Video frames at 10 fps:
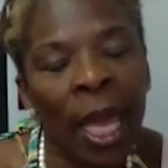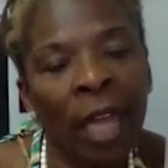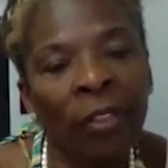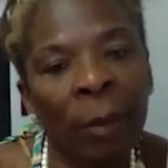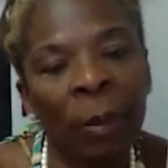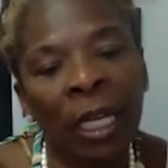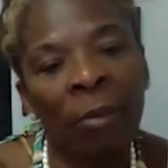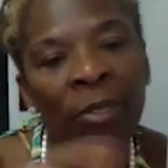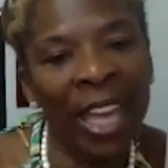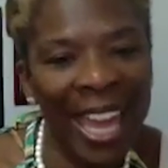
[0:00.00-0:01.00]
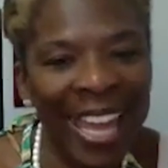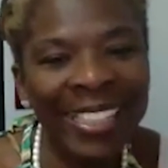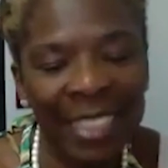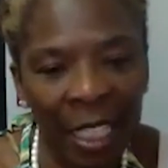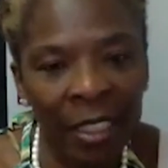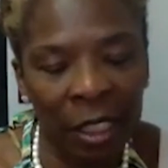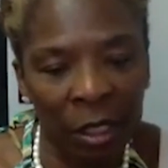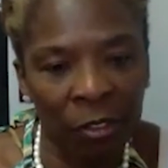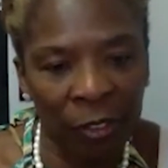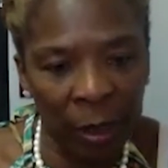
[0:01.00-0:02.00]
And they become the asset to
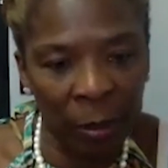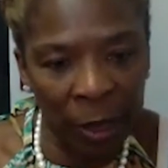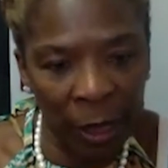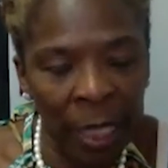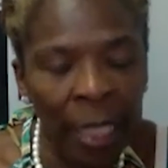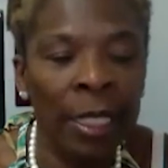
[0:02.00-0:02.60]
the family